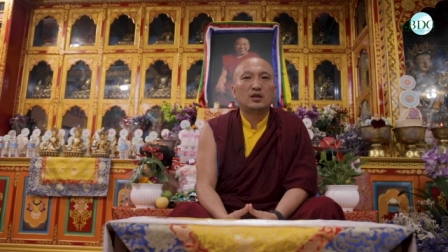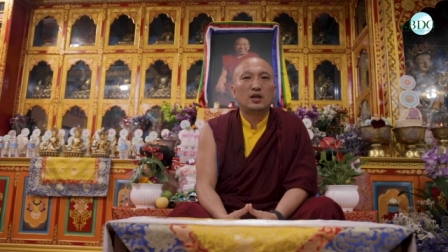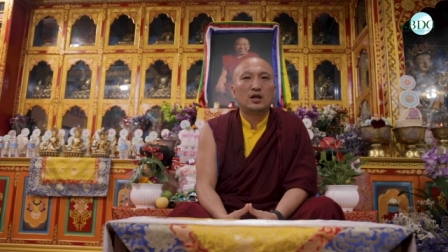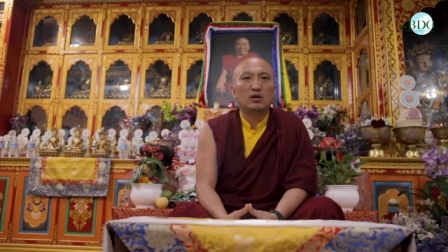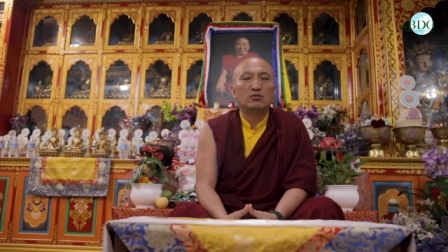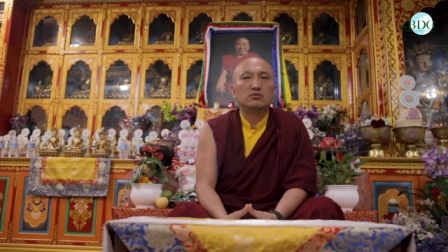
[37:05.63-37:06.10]

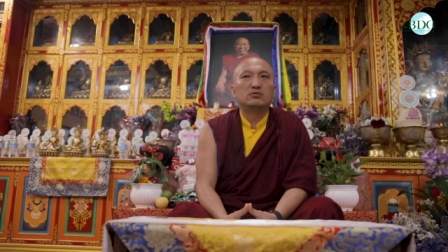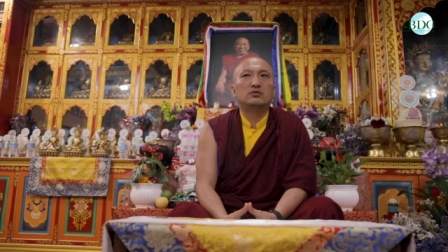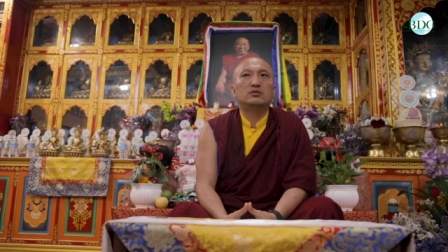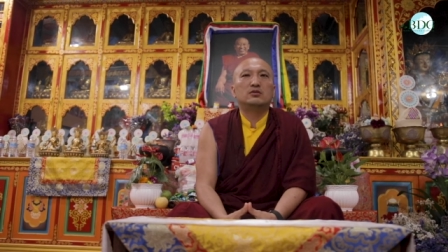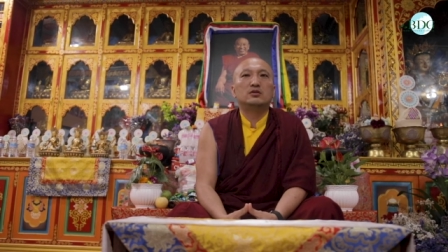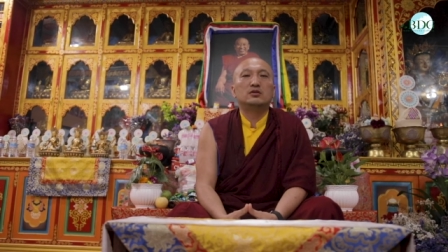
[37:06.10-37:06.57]
how
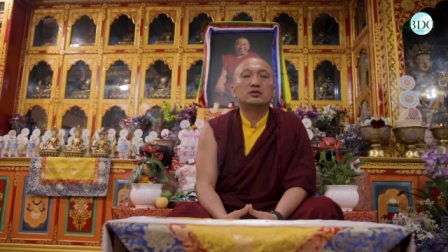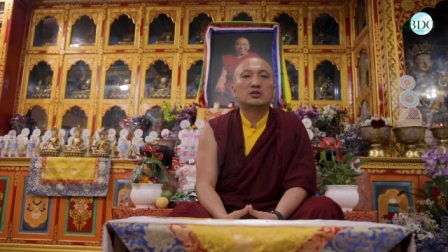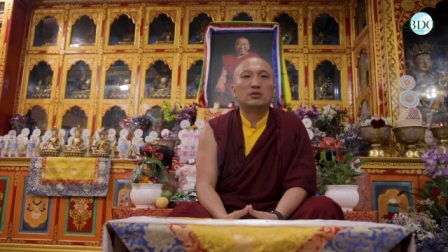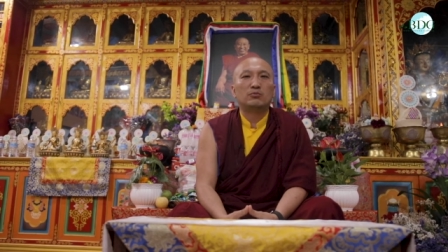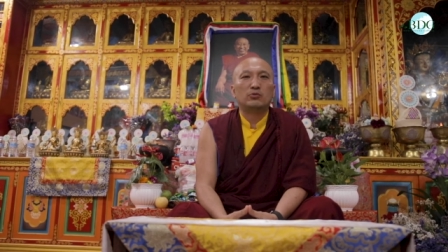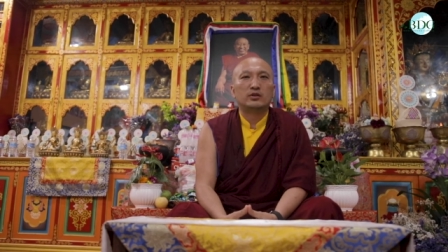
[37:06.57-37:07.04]

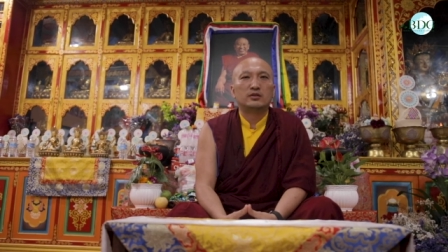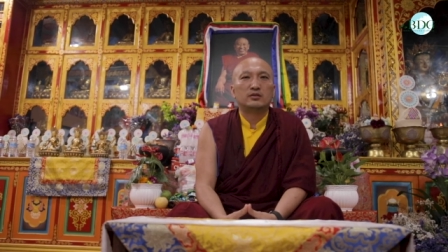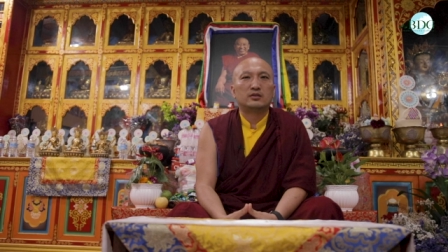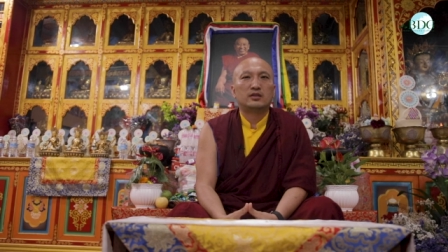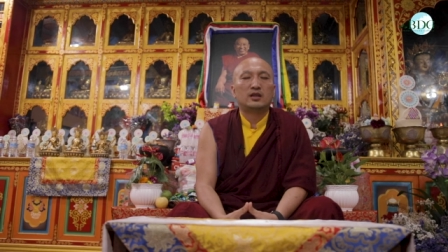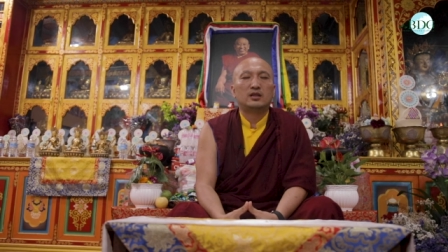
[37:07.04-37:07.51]

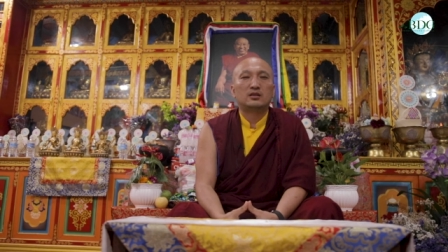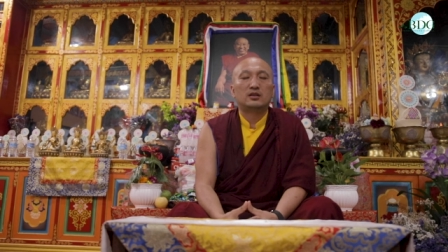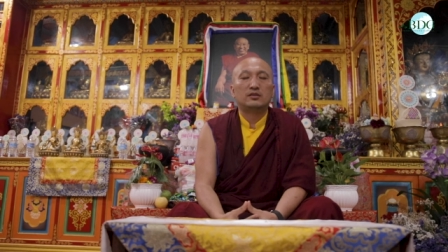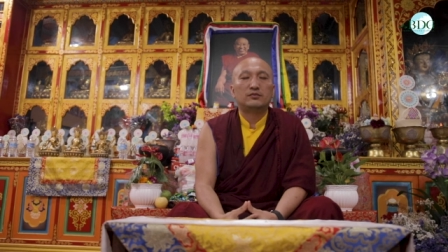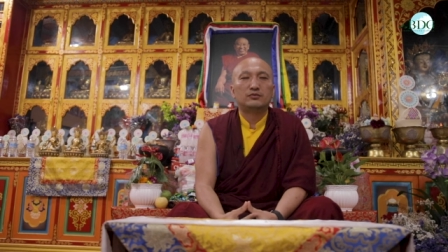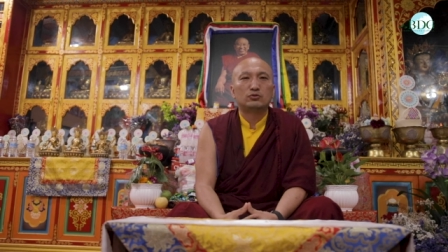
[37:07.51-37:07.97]
someone can
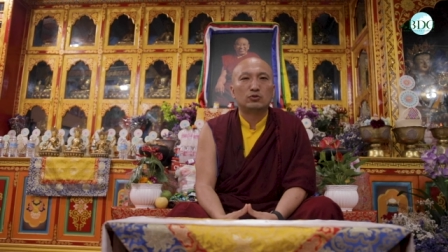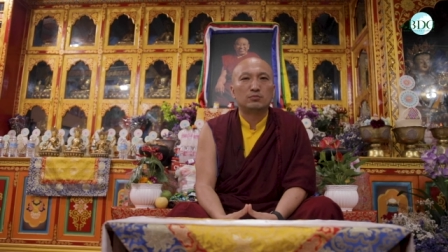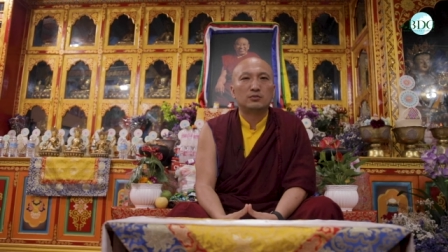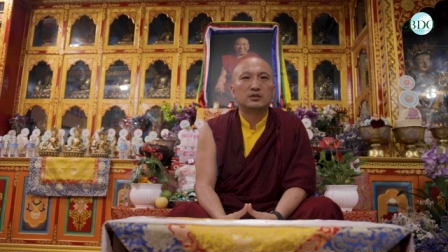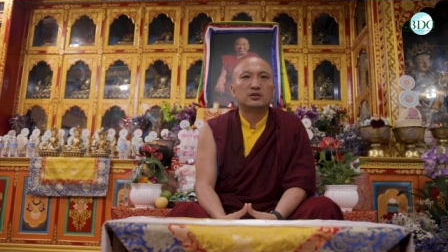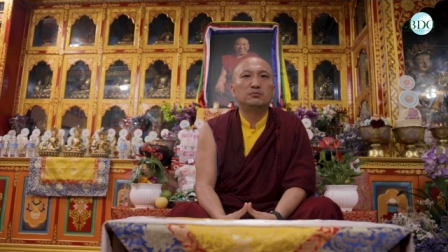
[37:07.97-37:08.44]
give so
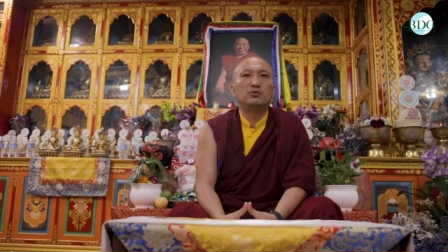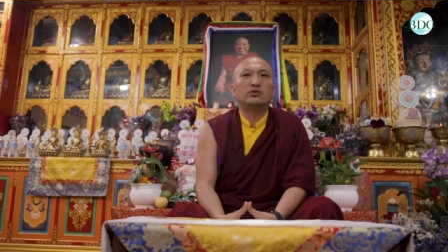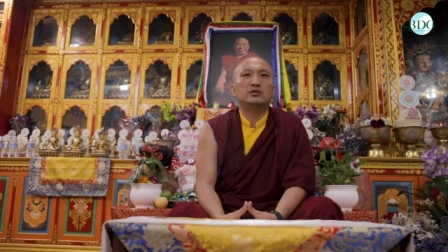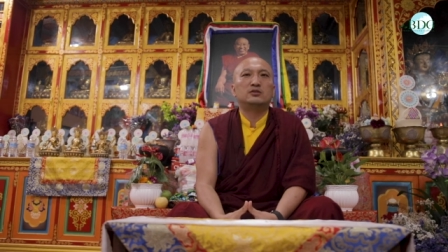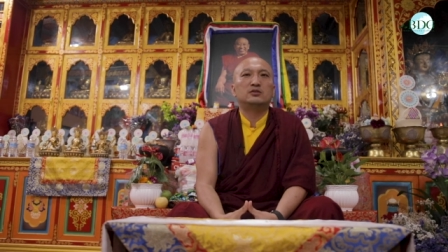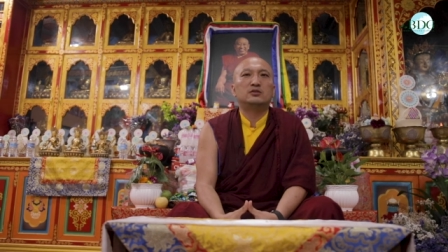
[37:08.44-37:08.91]
much
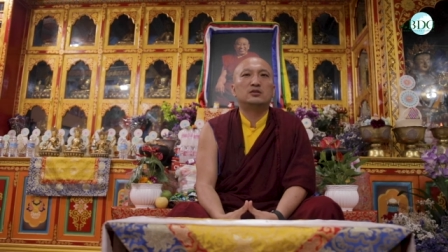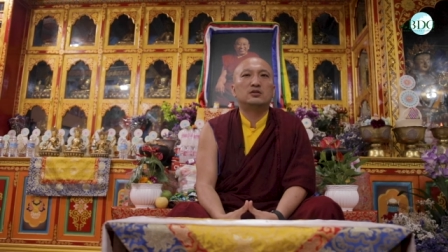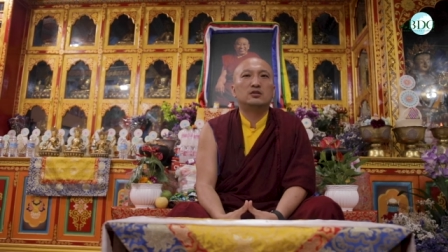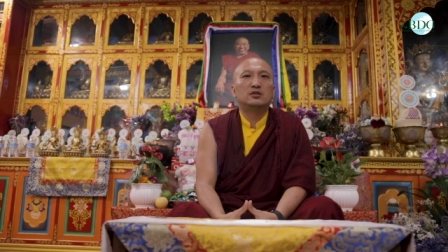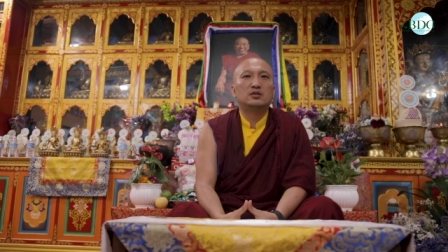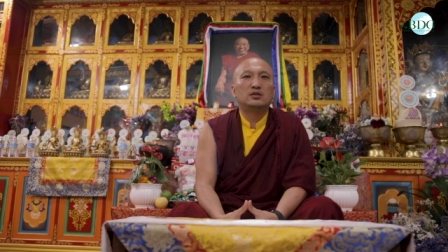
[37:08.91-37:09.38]
importance
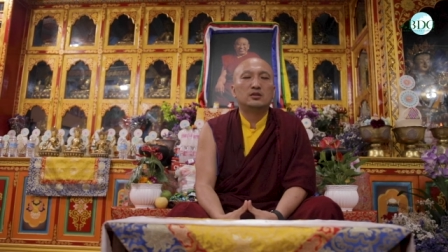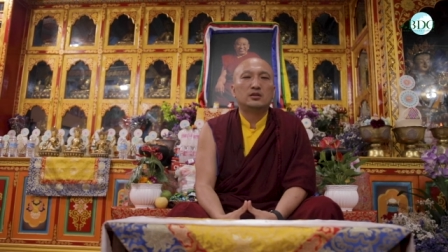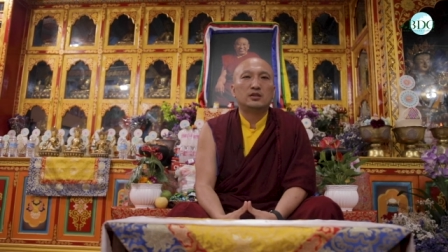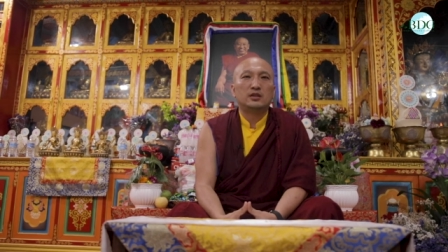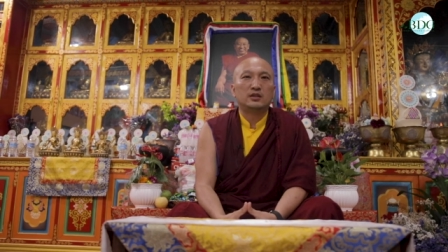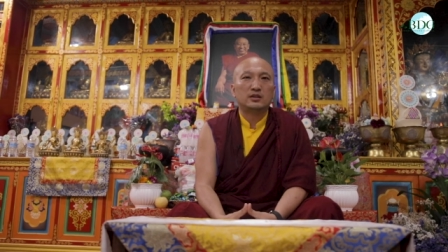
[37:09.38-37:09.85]

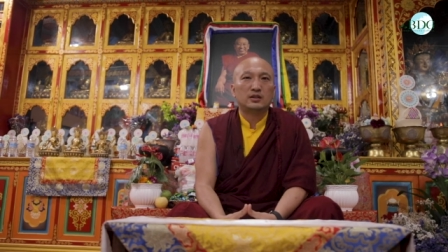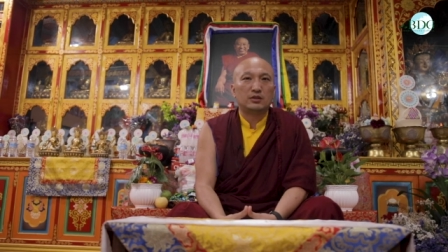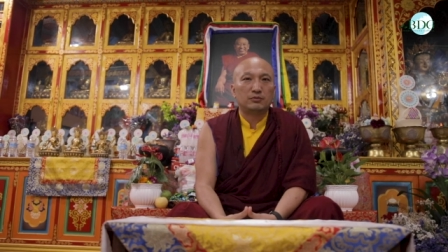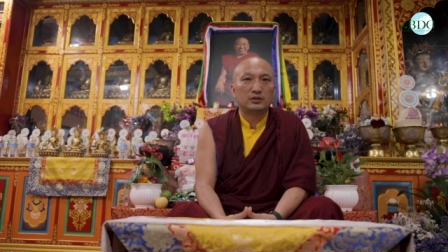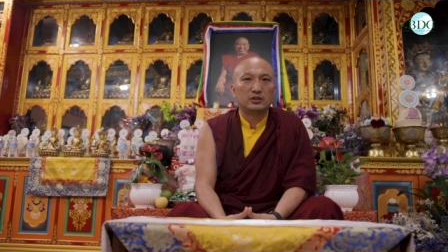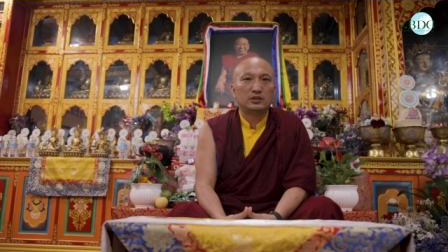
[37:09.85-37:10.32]
in
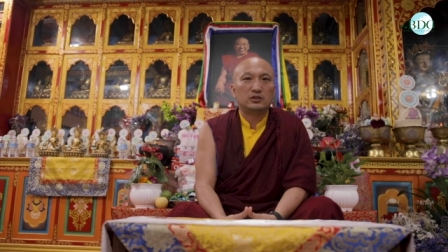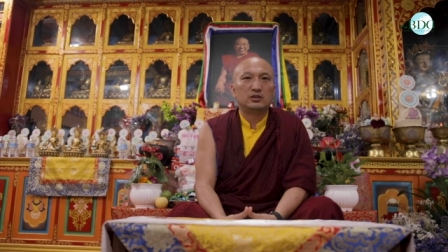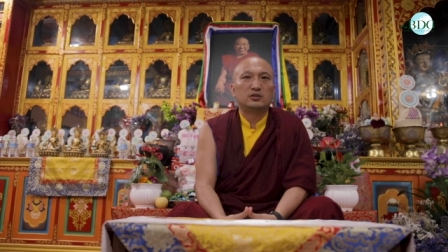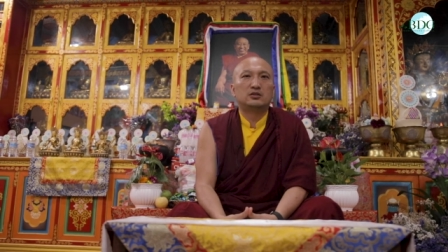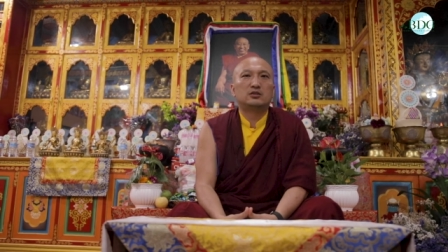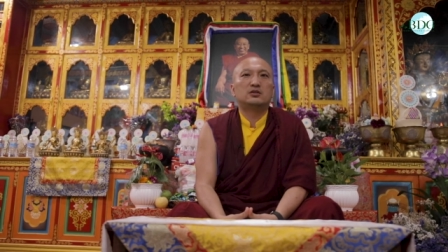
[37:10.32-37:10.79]
giving
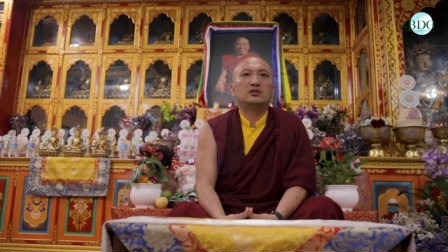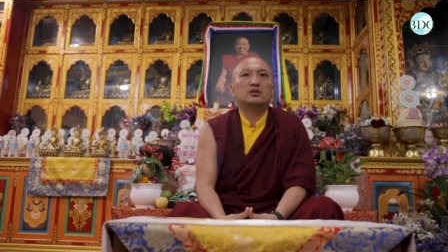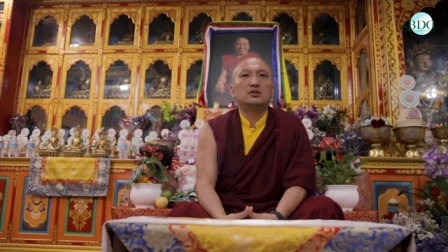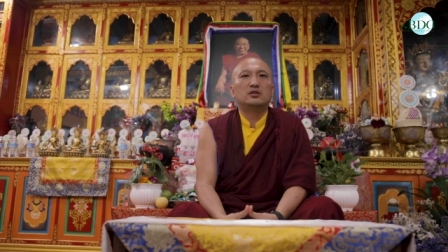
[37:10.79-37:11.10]
teachings,